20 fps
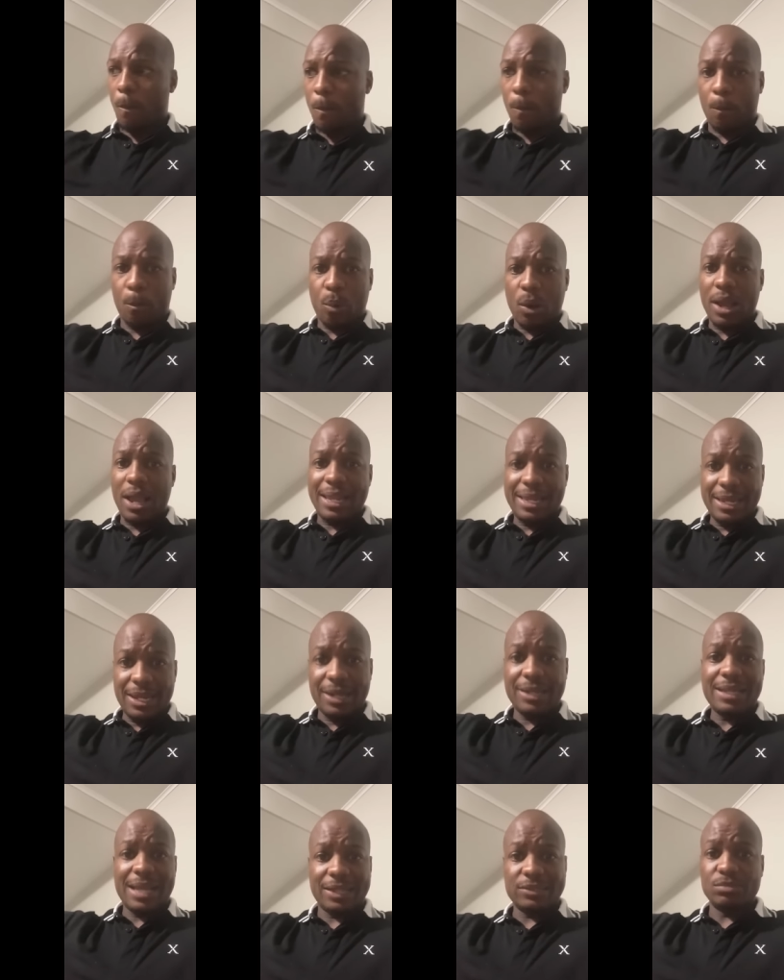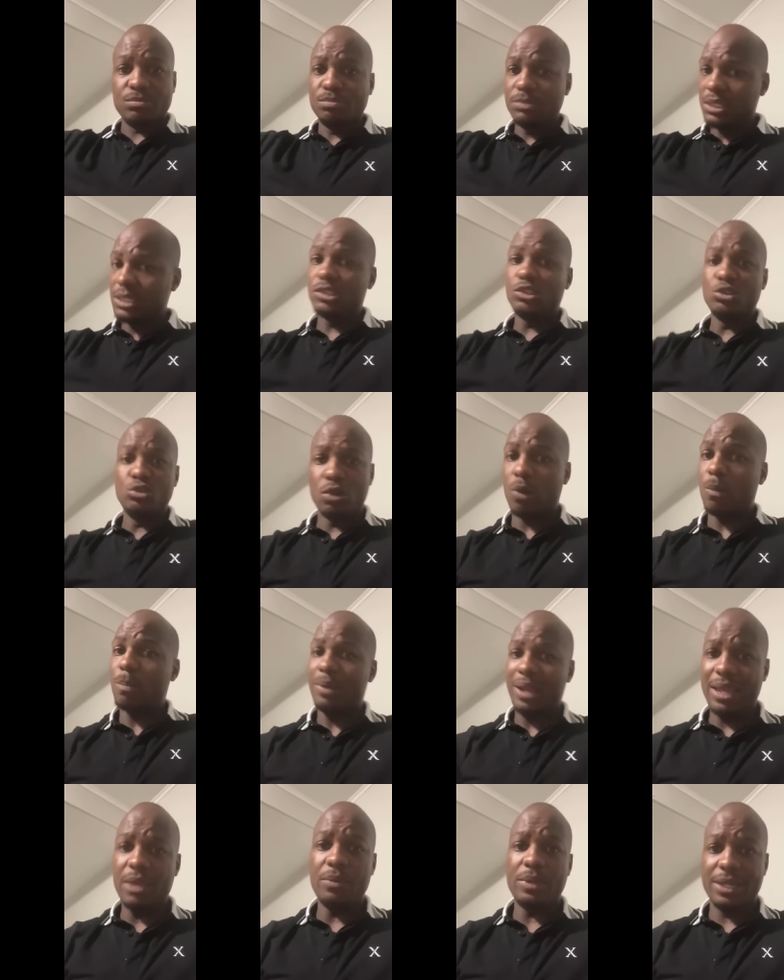Boy, Atlanta got some niggas you don't
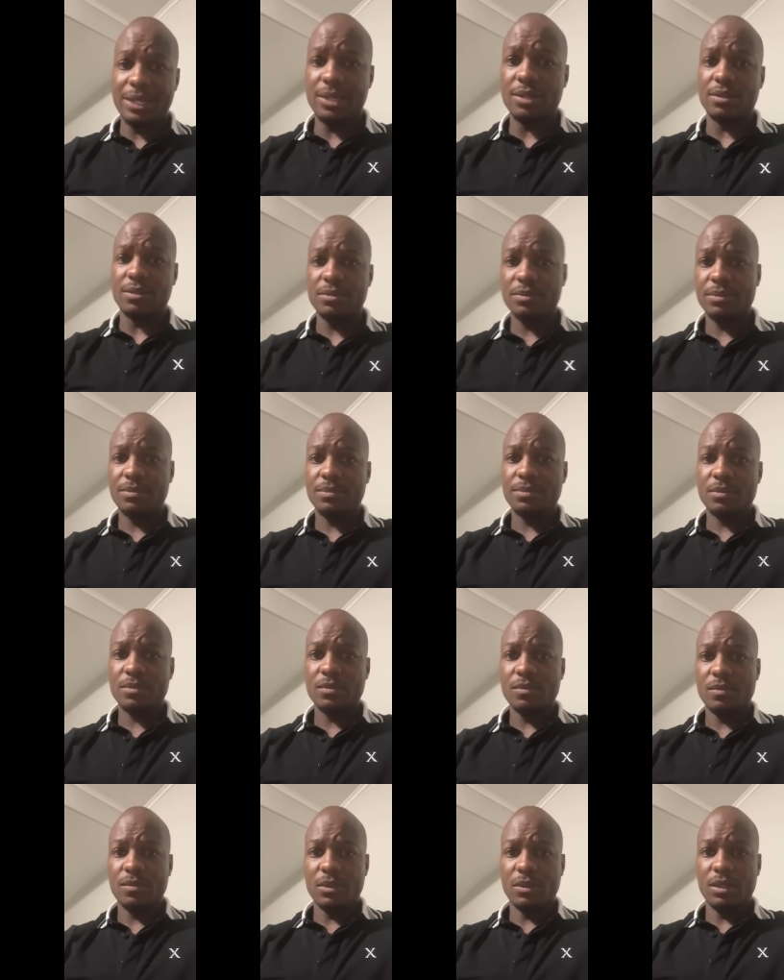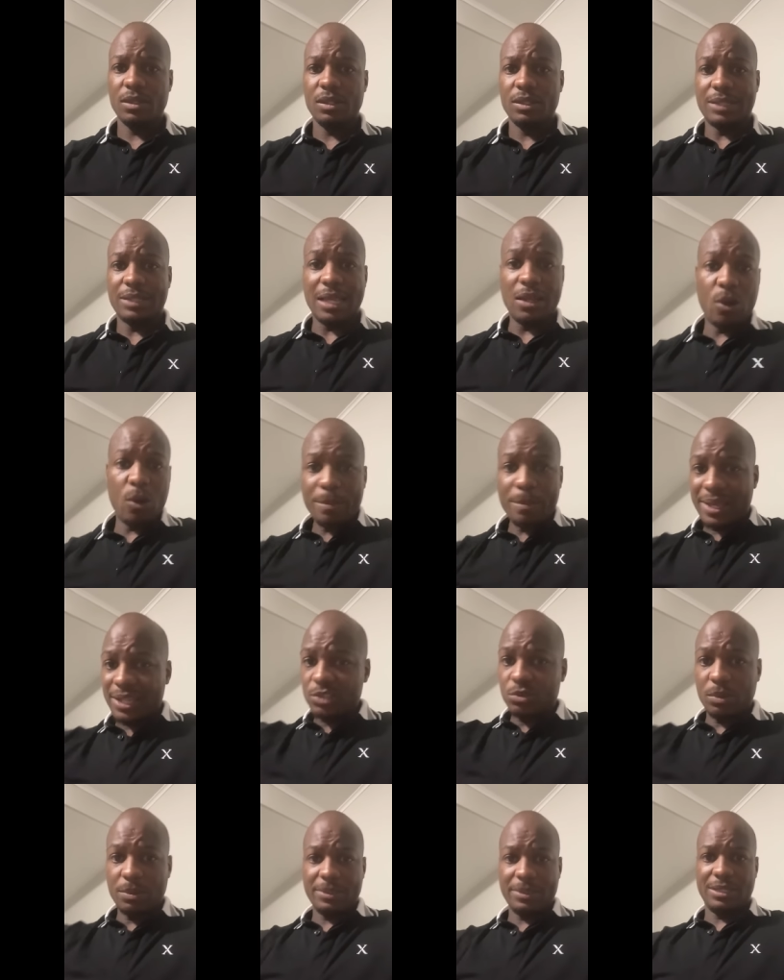play with here. They don't mess
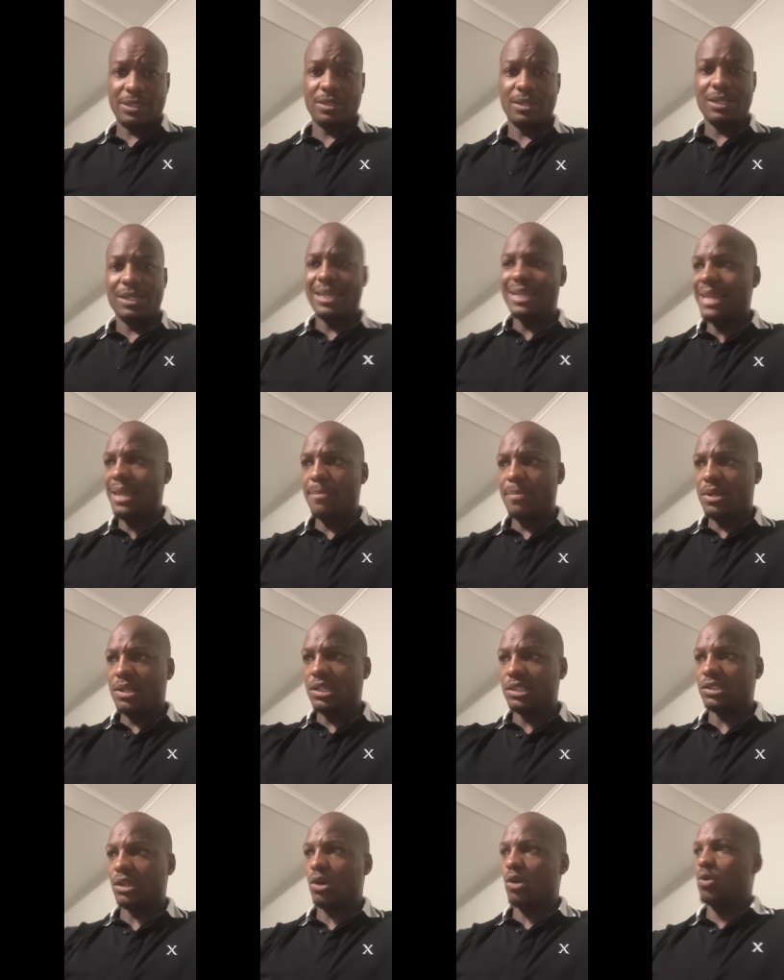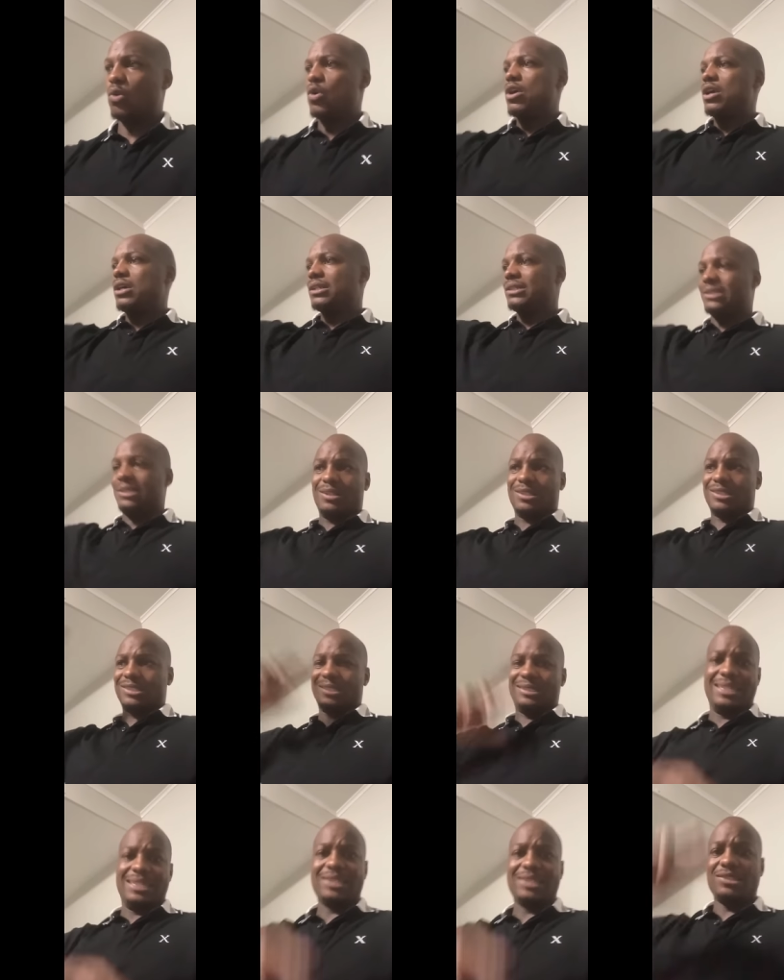with me. It ain't because of, oh, a
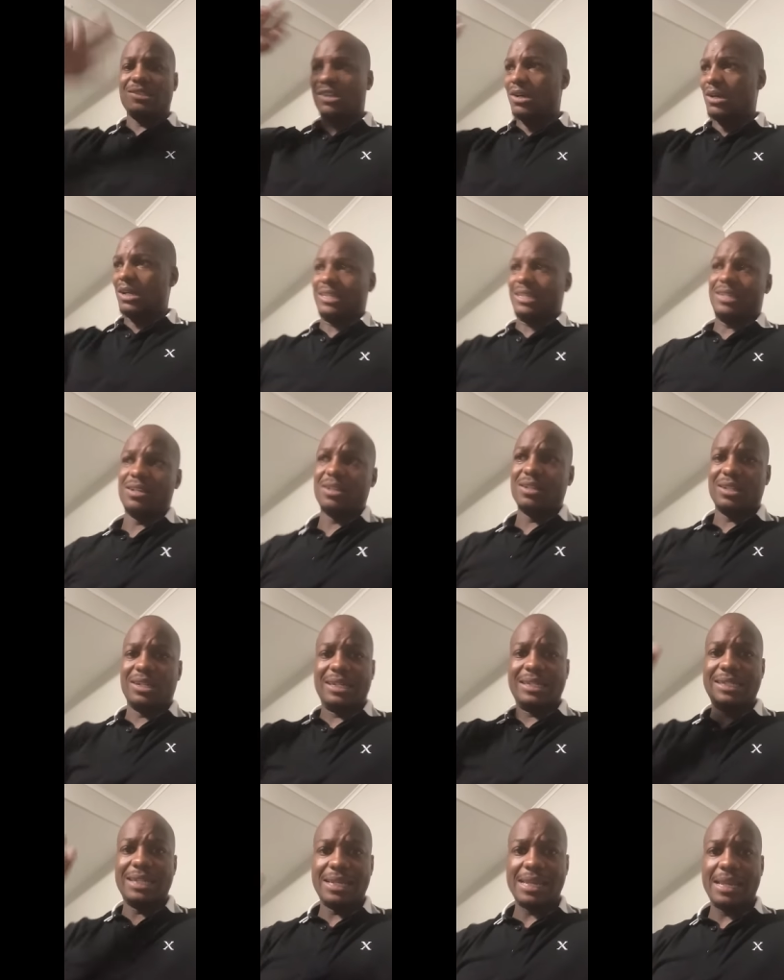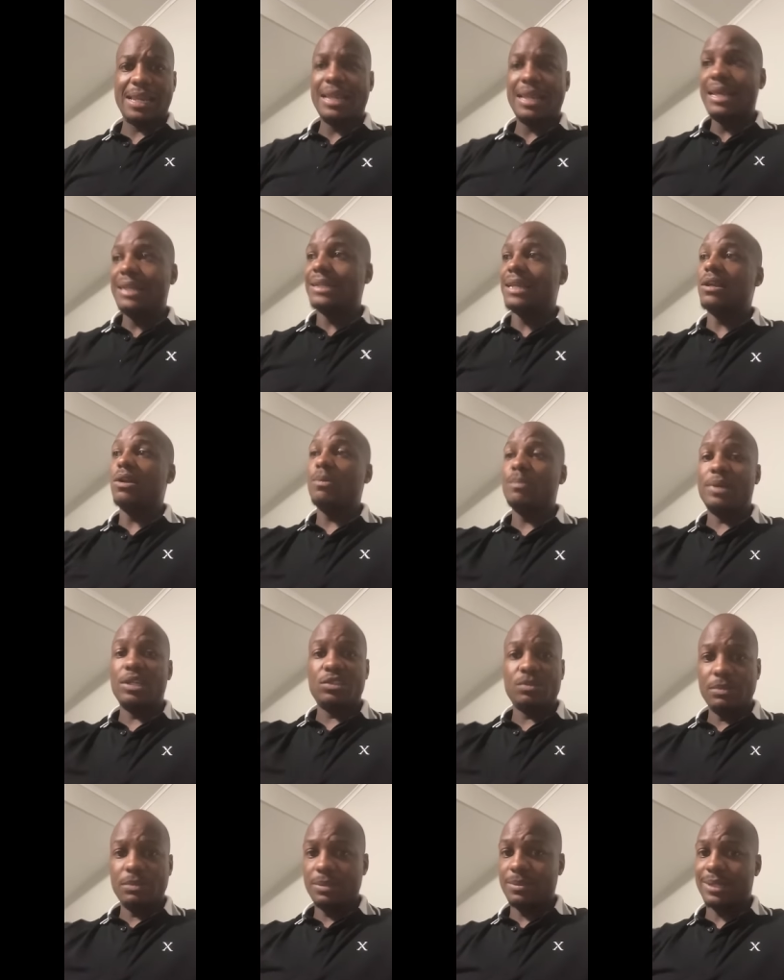snitch or a killer or none of that. They don't mess with
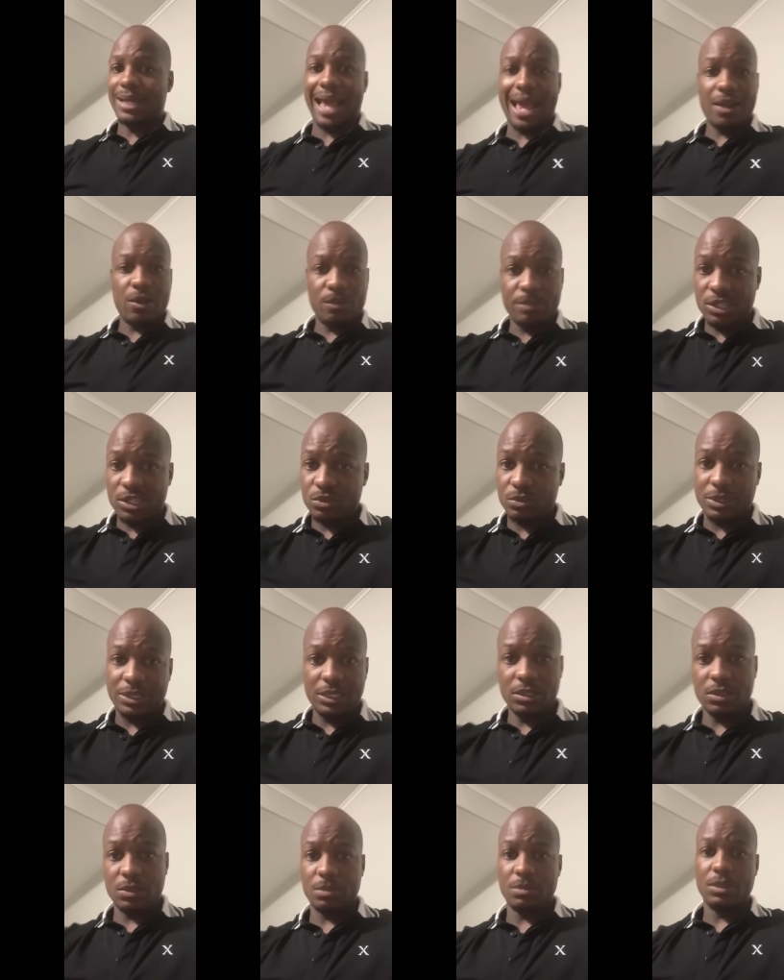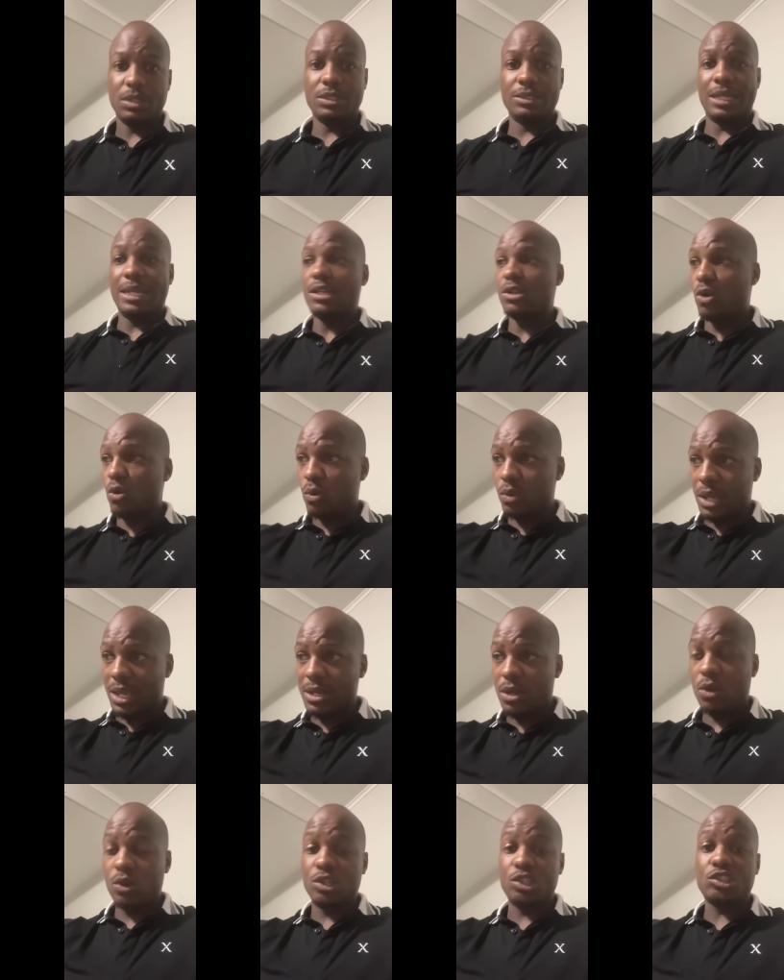me because I don't mess with them. They know, they
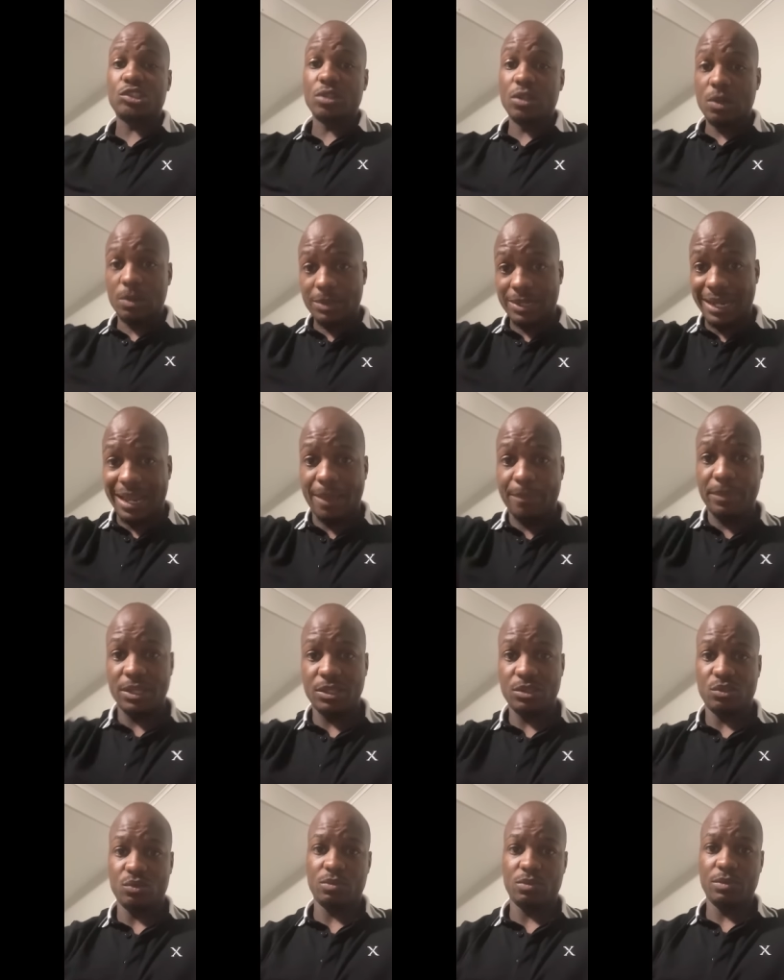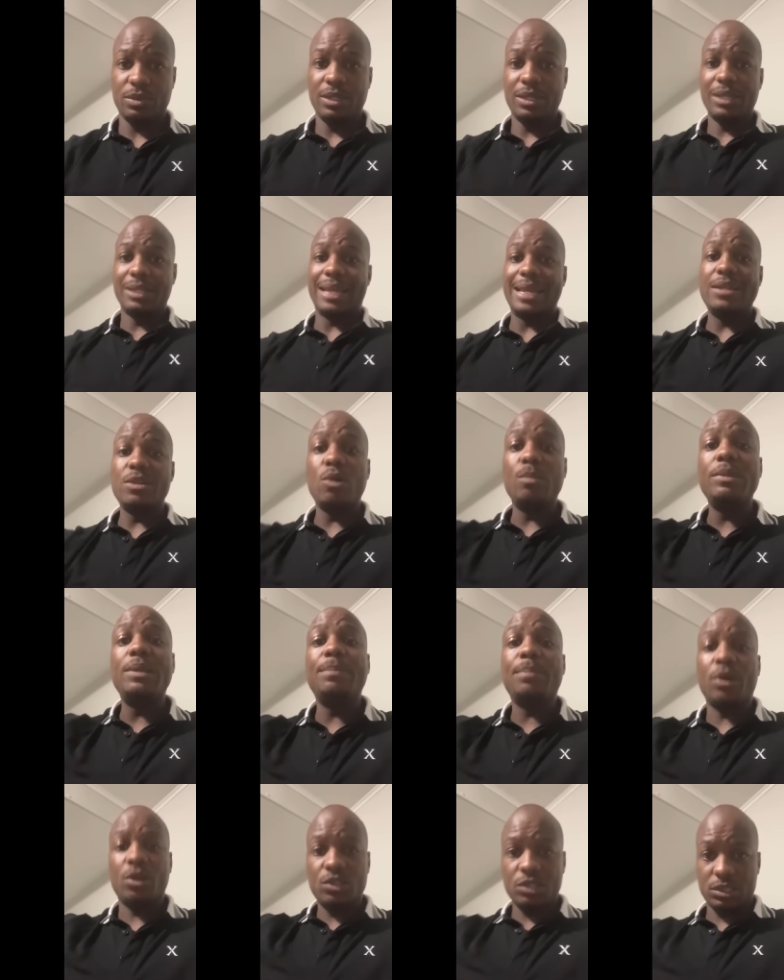know the storm that I've been through. They know me
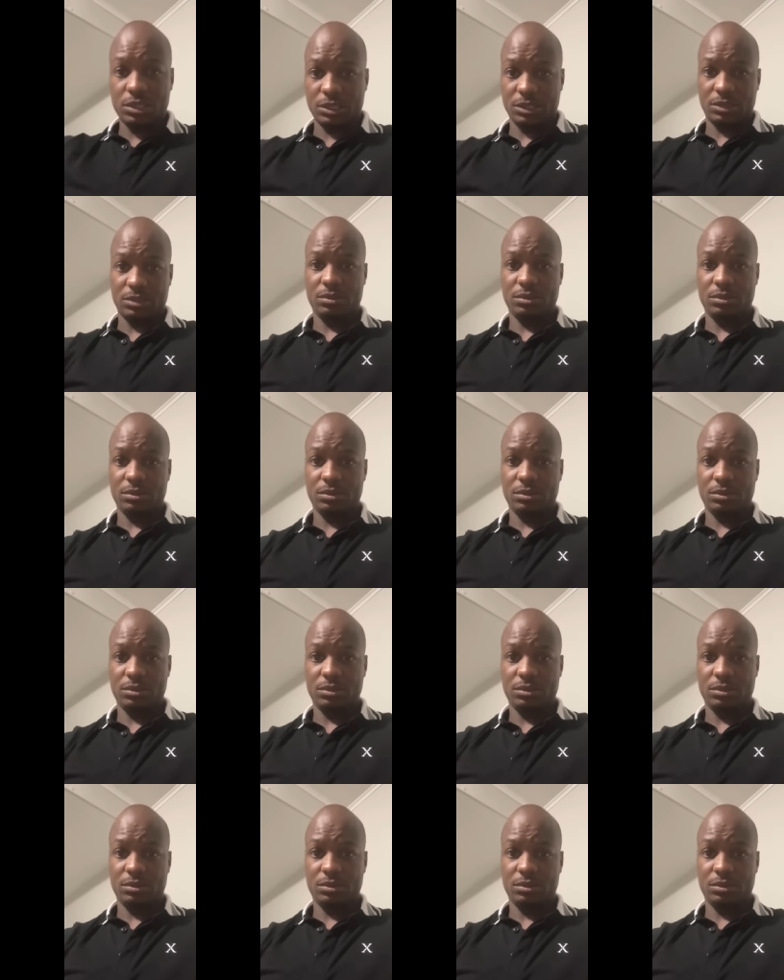personally.